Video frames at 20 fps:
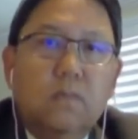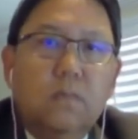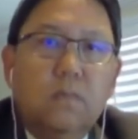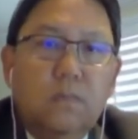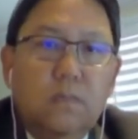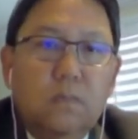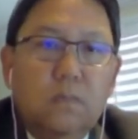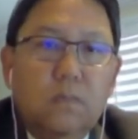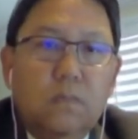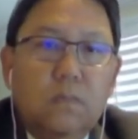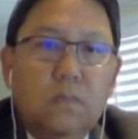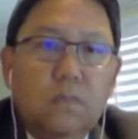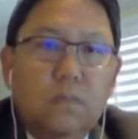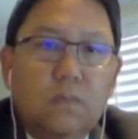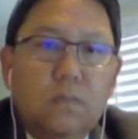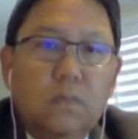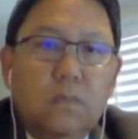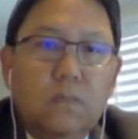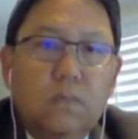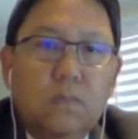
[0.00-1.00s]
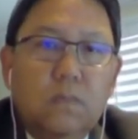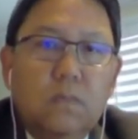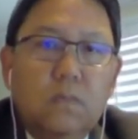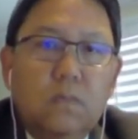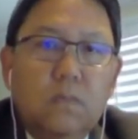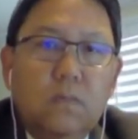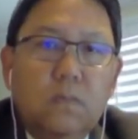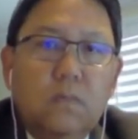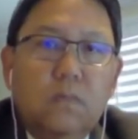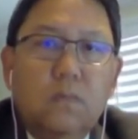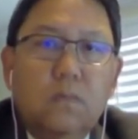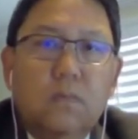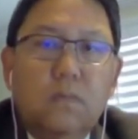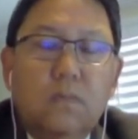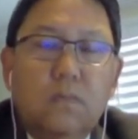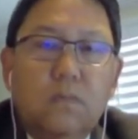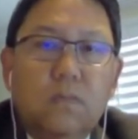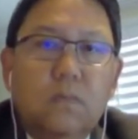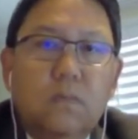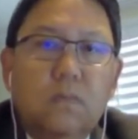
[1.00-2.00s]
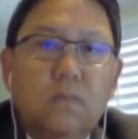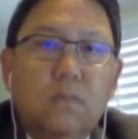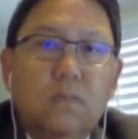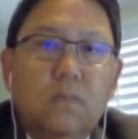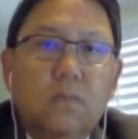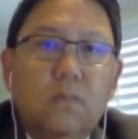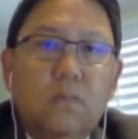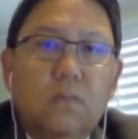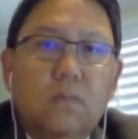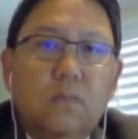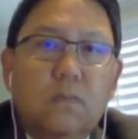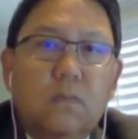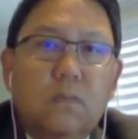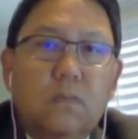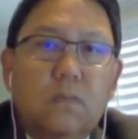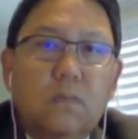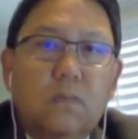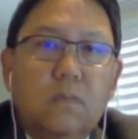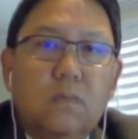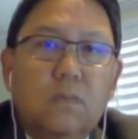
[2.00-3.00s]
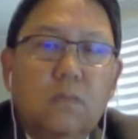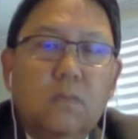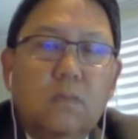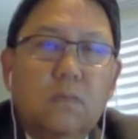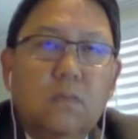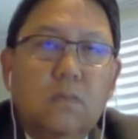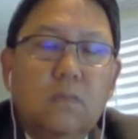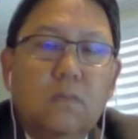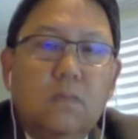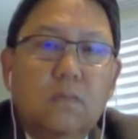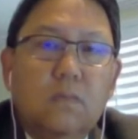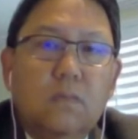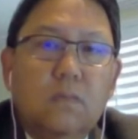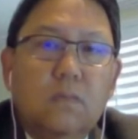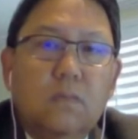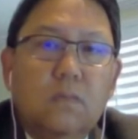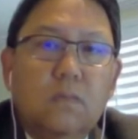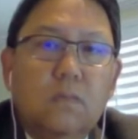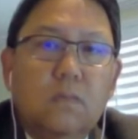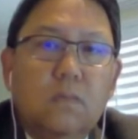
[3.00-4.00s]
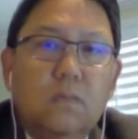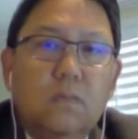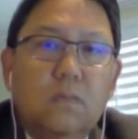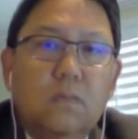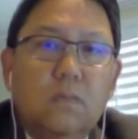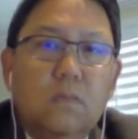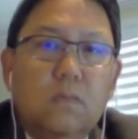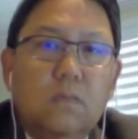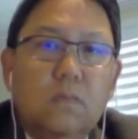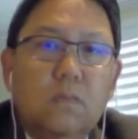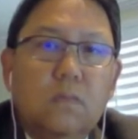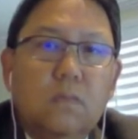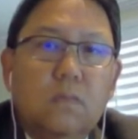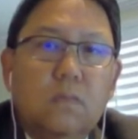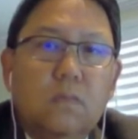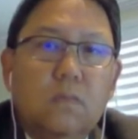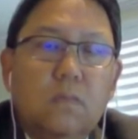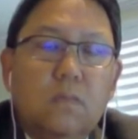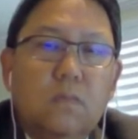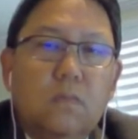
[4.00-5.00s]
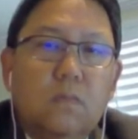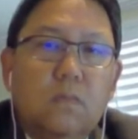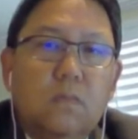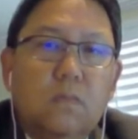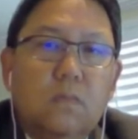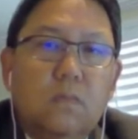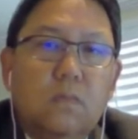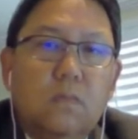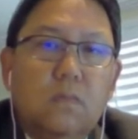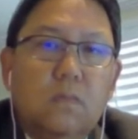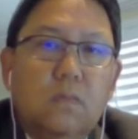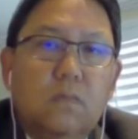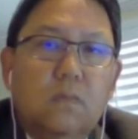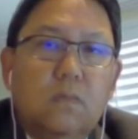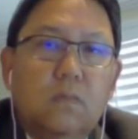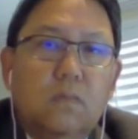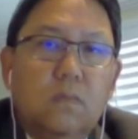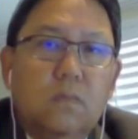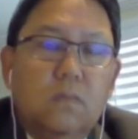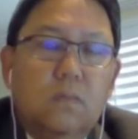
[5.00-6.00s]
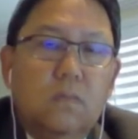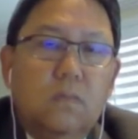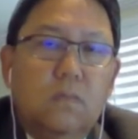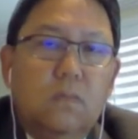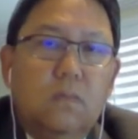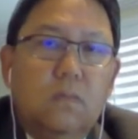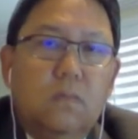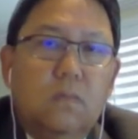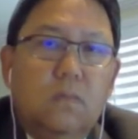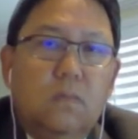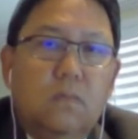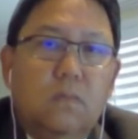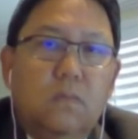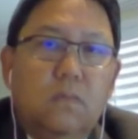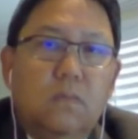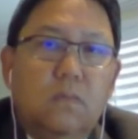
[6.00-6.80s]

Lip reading: (silent)